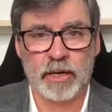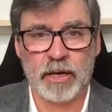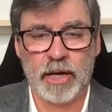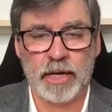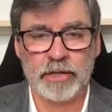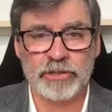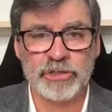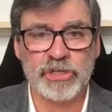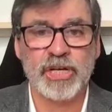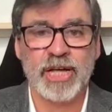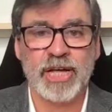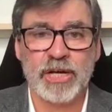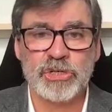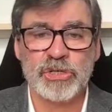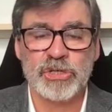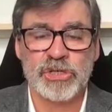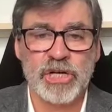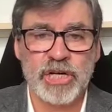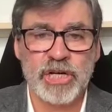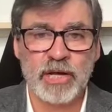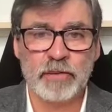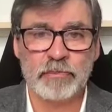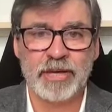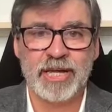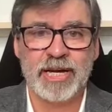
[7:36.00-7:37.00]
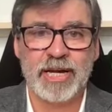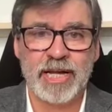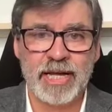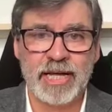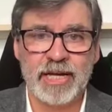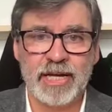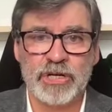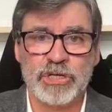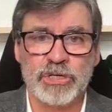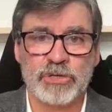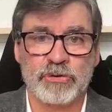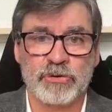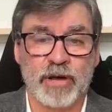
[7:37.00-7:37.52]
GHG emitting
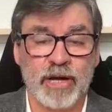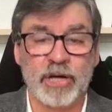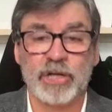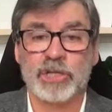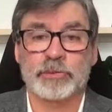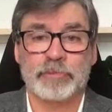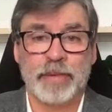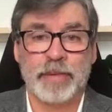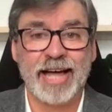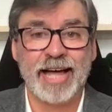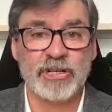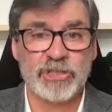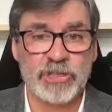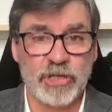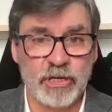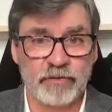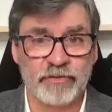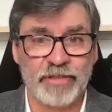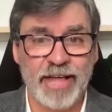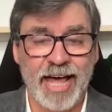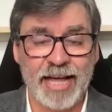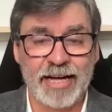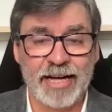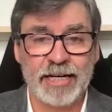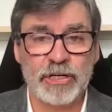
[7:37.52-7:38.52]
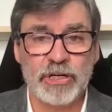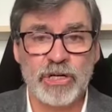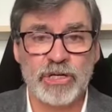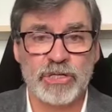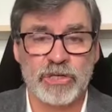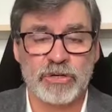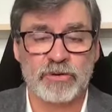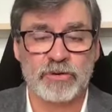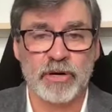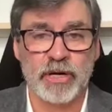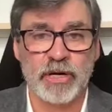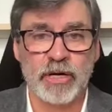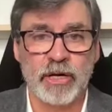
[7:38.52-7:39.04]
industry and expansion of that
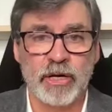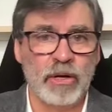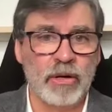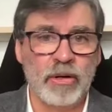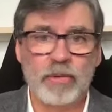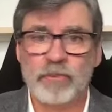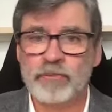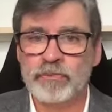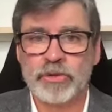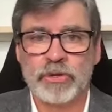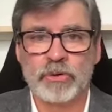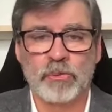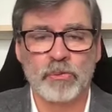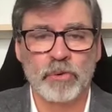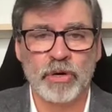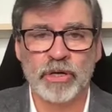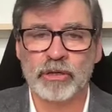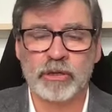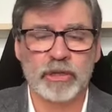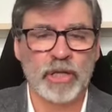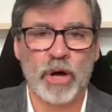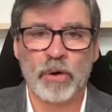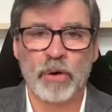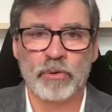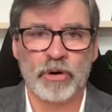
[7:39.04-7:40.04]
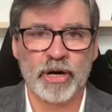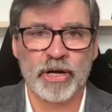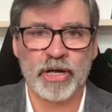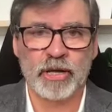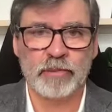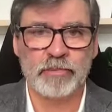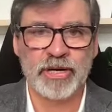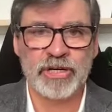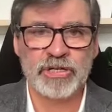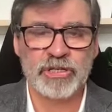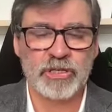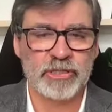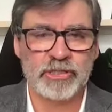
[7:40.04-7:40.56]
industry with lowering
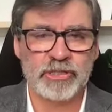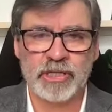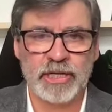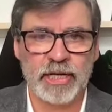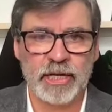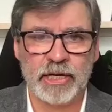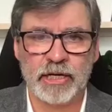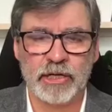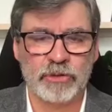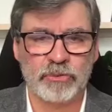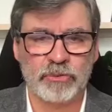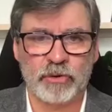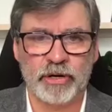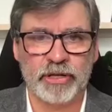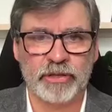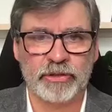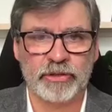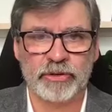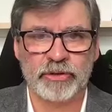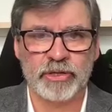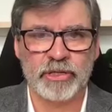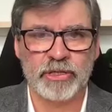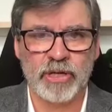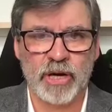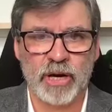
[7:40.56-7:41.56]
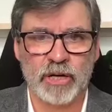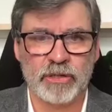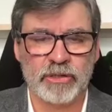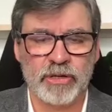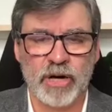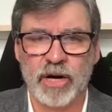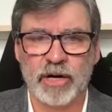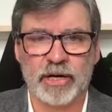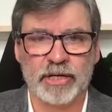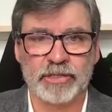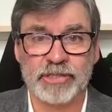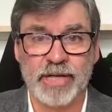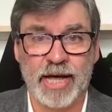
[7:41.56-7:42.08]
emissions and hitting 2030
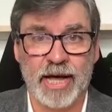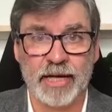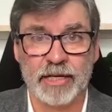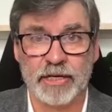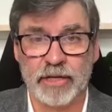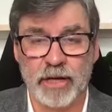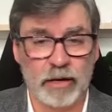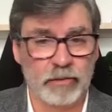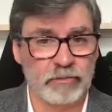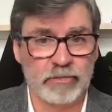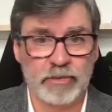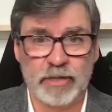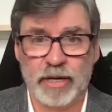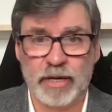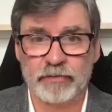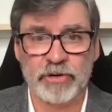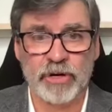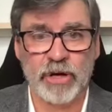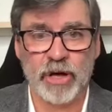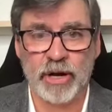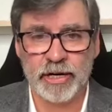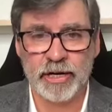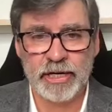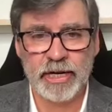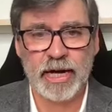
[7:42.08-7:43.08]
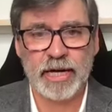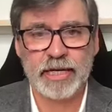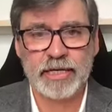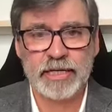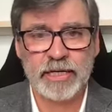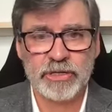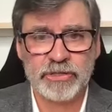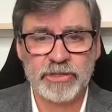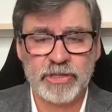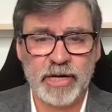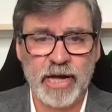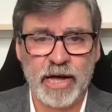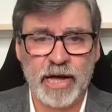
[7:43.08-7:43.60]
targets. Have you got any
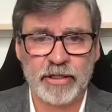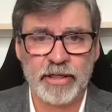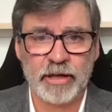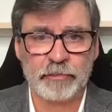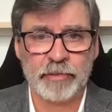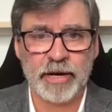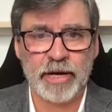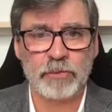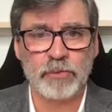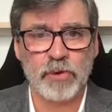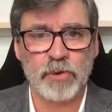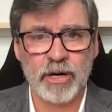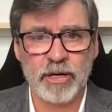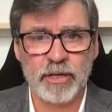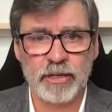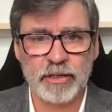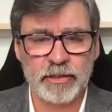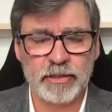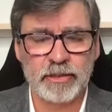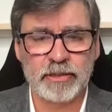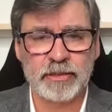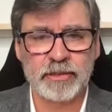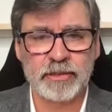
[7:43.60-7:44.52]
ideas on how that might work?